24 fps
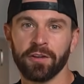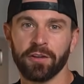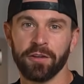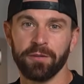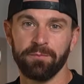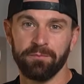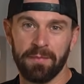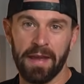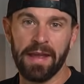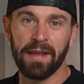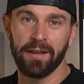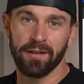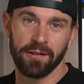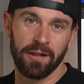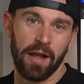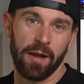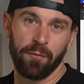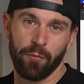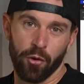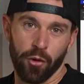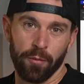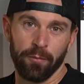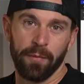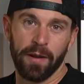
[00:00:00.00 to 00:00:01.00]
could make a
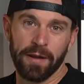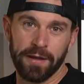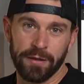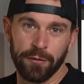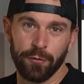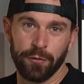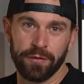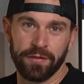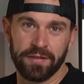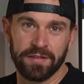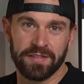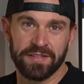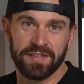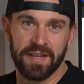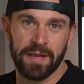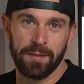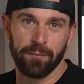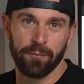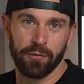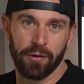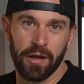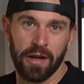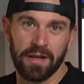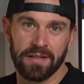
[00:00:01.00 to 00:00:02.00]
lot more money with the
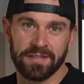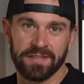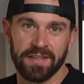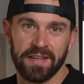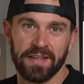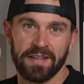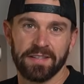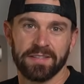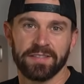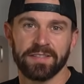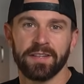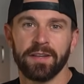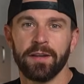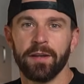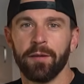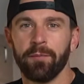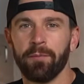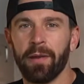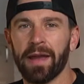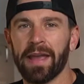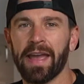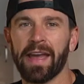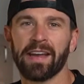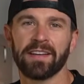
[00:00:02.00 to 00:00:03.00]
same process.
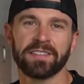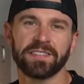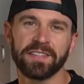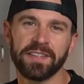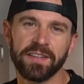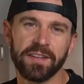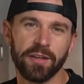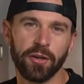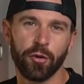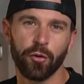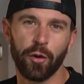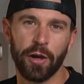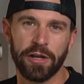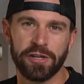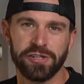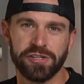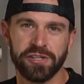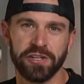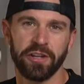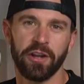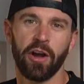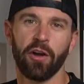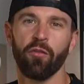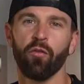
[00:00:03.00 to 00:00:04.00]
By asking the
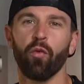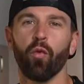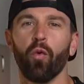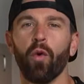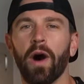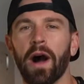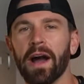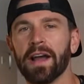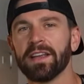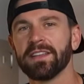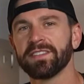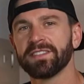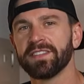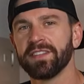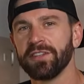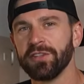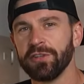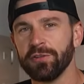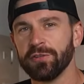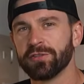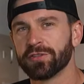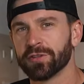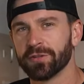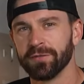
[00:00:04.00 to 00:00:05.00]
question of why is the
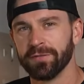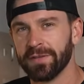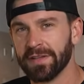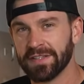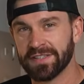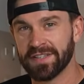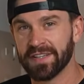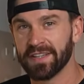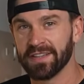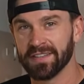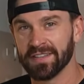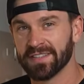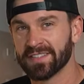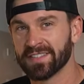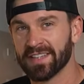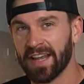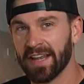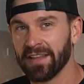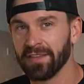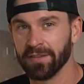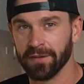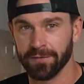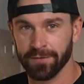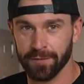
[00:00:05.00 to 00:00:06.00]
user visiting the
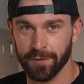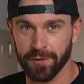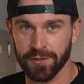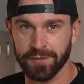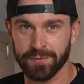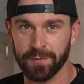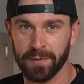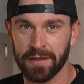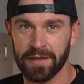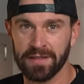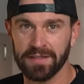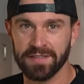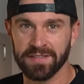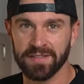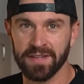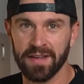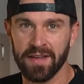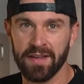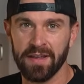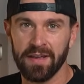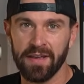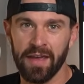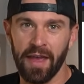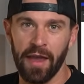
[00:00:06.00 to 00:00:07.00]
site in the first place
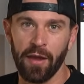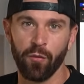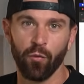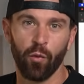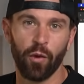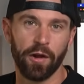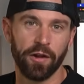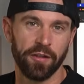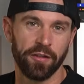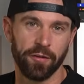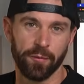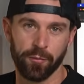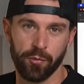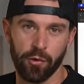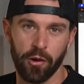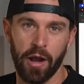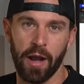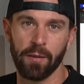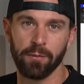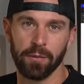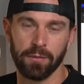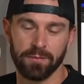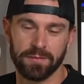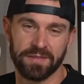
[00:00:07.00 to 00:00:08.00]
and what other
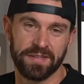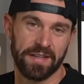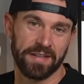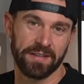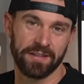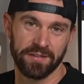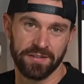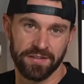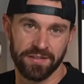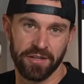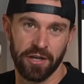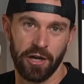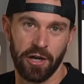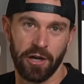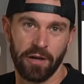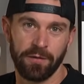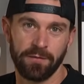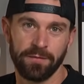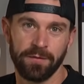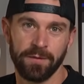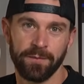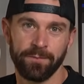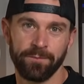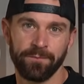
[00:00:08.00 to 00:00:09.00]
problems they could
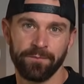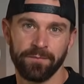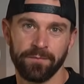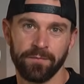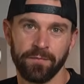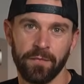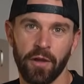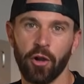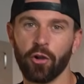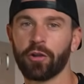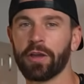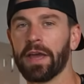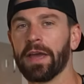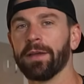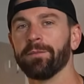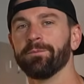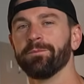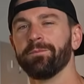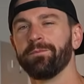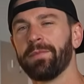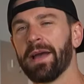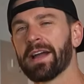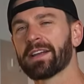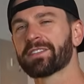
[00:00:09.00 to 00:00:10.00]
solve. Okay,
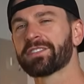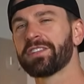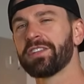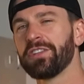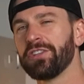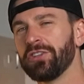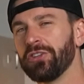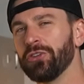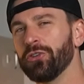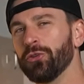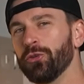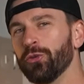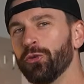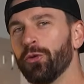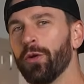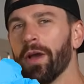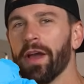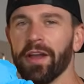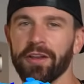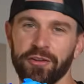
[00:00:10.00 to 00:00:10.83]
back to you